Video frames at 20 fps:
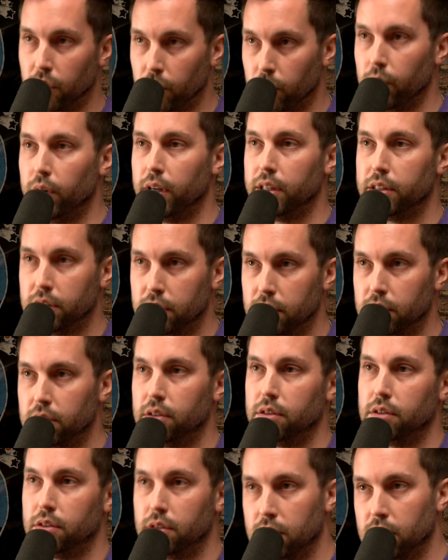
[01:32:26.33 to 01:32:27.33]
Well,
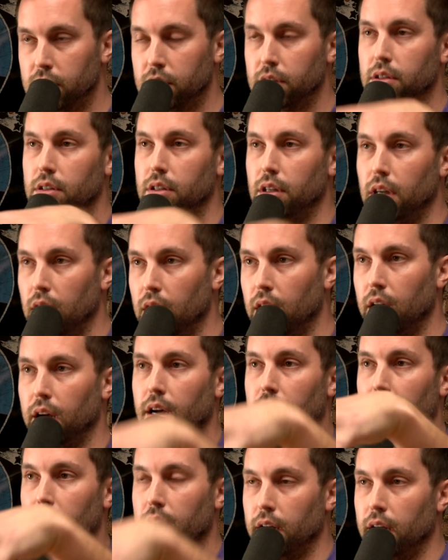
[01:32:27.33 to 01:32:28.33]
it's a good thing you're
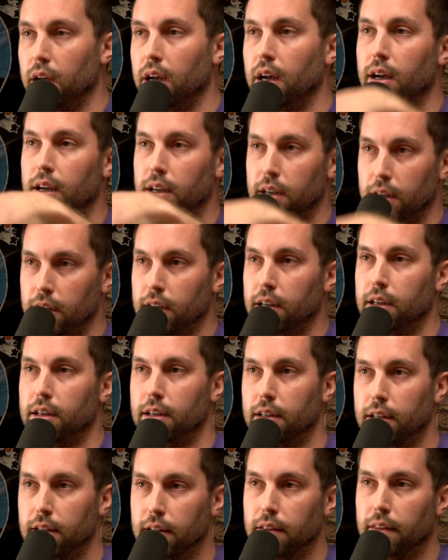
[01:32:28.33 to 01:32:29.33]
interviewing me, because now everyone's
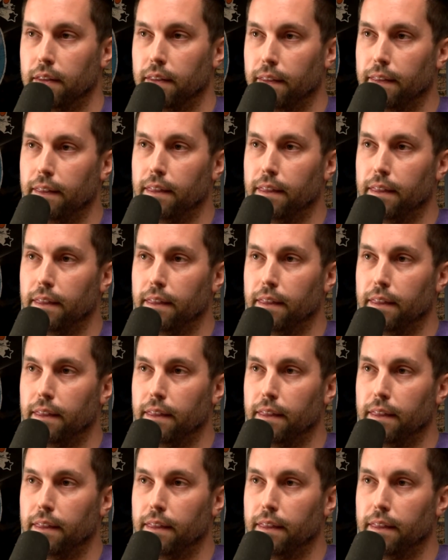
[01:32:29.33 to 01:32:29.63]
going to get on board.